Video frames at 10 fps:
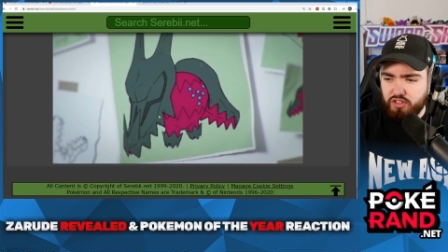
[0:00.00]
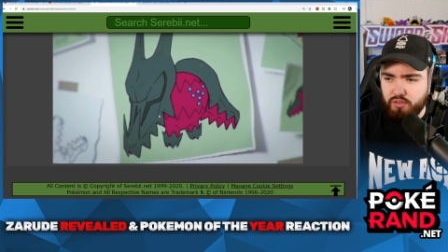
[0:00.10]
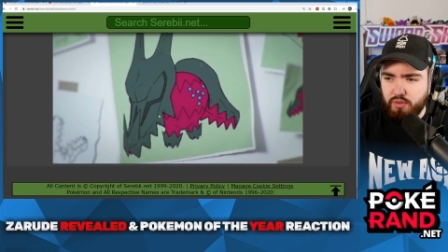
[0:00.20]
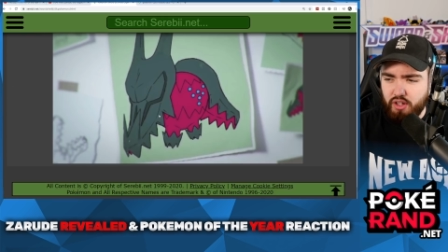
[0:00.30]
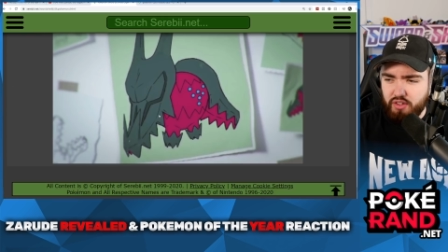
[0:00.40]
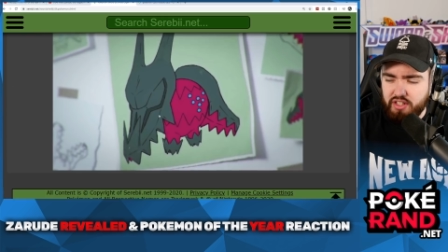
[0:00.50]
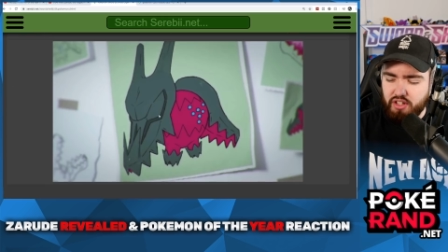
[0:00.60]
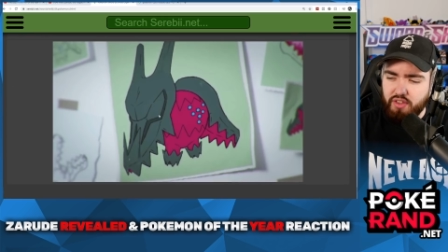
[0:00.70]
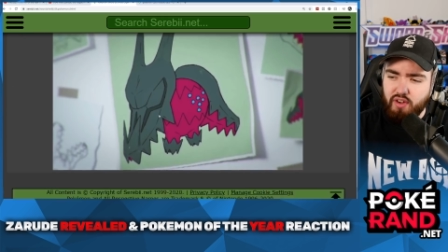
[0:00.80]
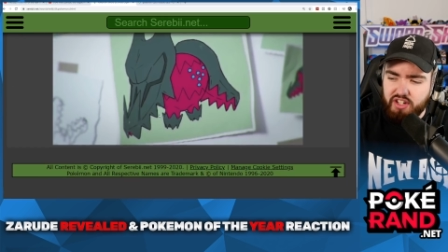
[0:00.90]
are some. Uh, these
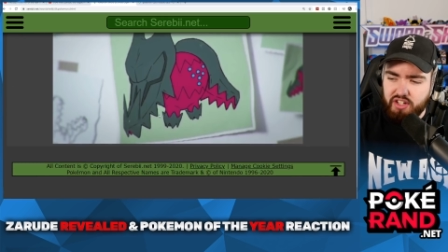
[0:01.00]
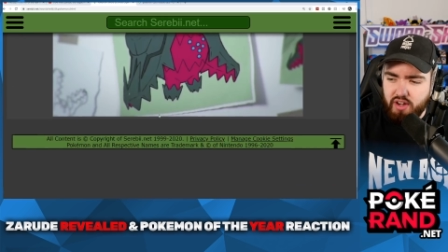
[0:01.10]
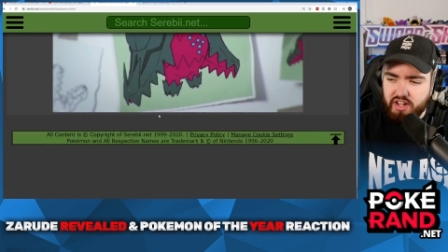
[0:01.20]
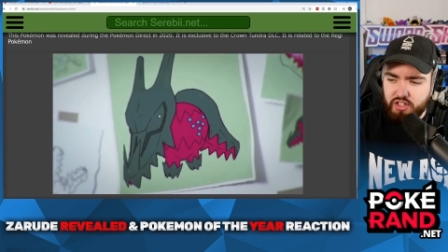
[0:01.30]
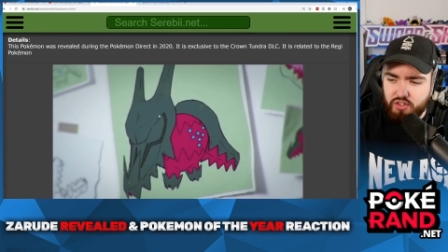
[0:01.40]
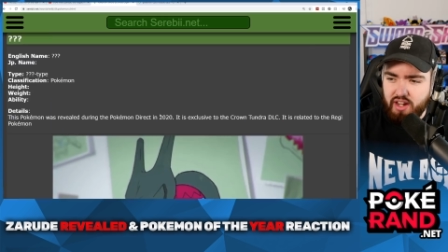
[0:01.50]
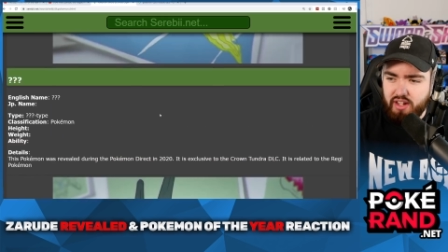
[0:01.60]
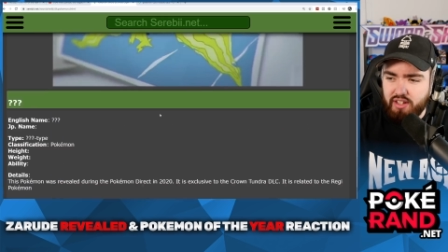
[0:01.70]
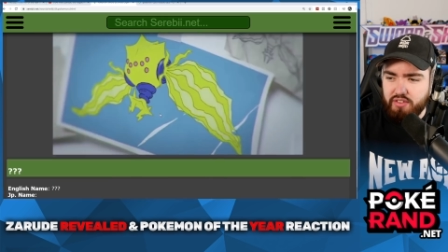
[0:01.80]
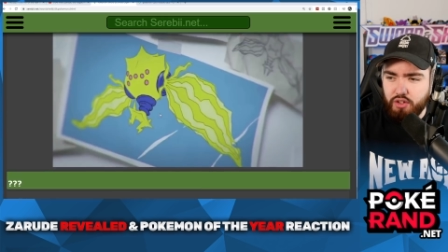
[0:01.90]
are the Regi- Regis,
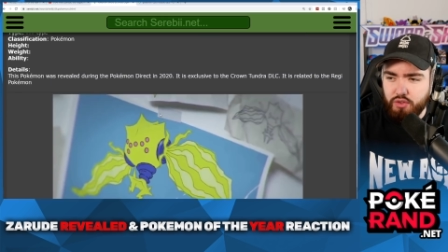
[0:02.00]
right? Yeah, the